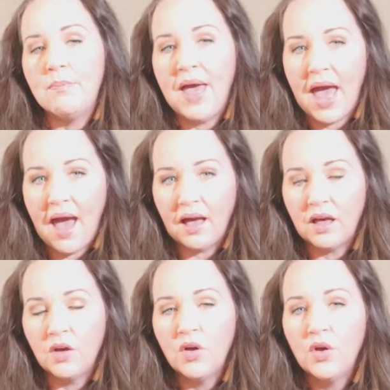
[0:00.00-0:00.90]
in a
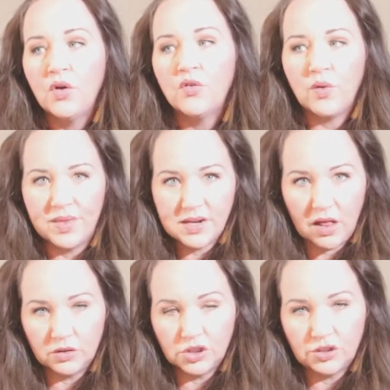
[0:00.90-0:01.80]
pack from the
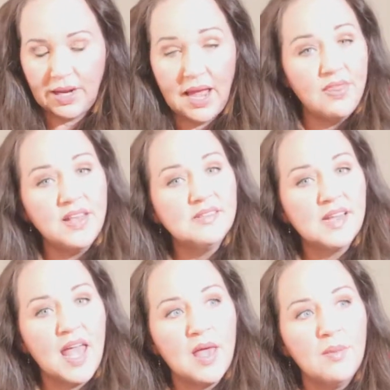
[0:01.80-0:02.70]
Dollar Tree. And these
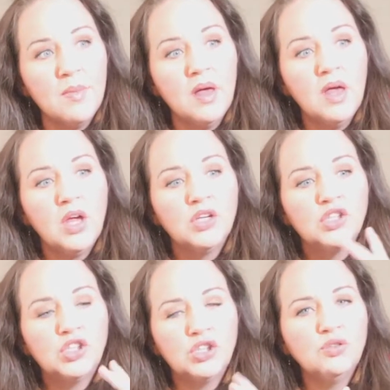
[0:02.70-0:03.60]
came
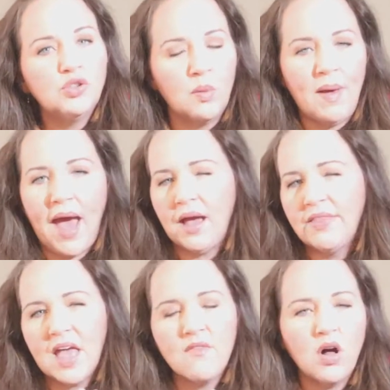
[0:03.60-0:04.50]
2 to a pack,
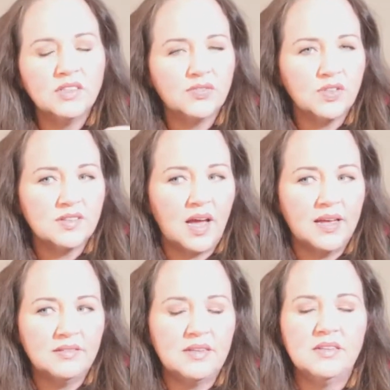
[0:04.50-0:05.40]
and they have all different
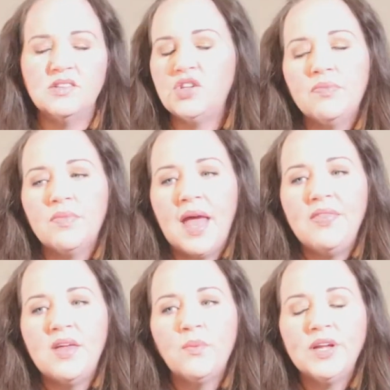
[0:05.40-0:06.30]
sizes.
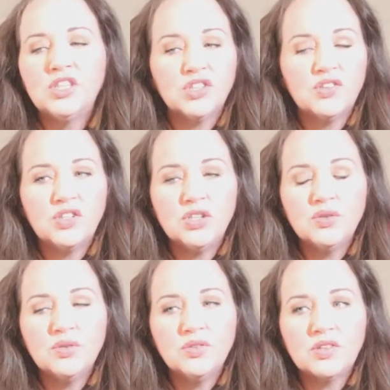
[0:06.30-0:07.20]
And then we just
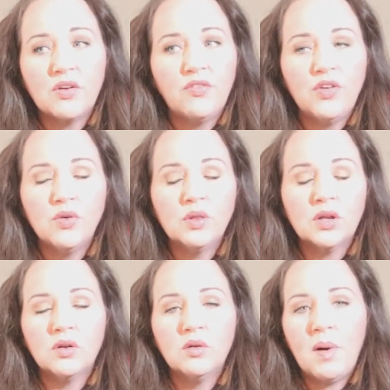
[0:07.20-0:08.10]
used a few
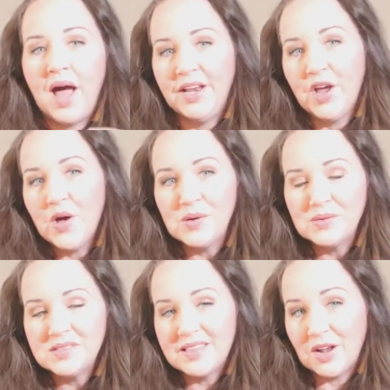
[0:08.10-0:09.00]
little pine
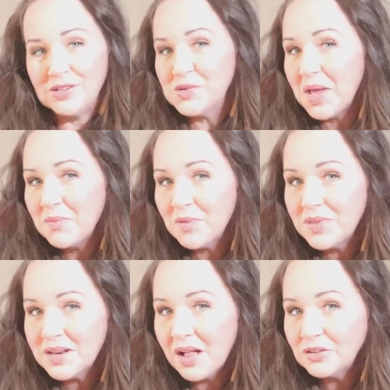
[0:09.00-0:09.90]
cones that also came
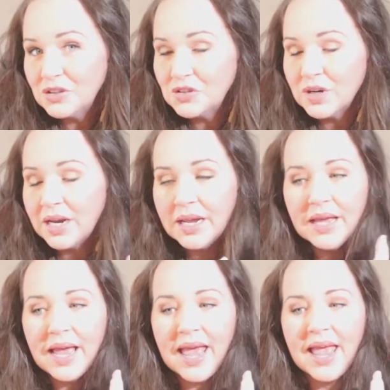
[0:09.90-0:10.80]
from the Dollar
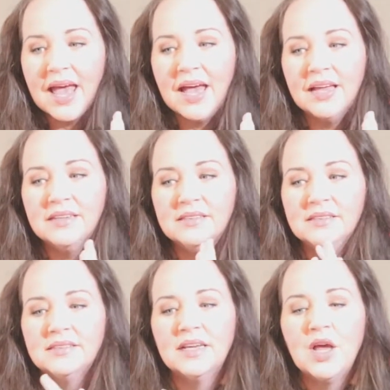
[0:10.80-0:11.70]
Tree
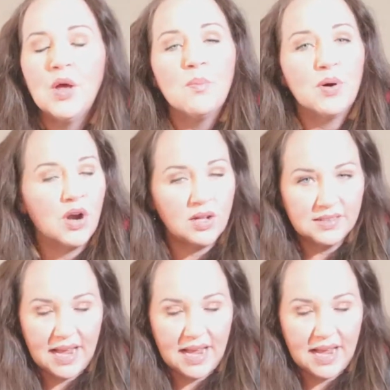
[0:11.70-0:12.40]
and put it all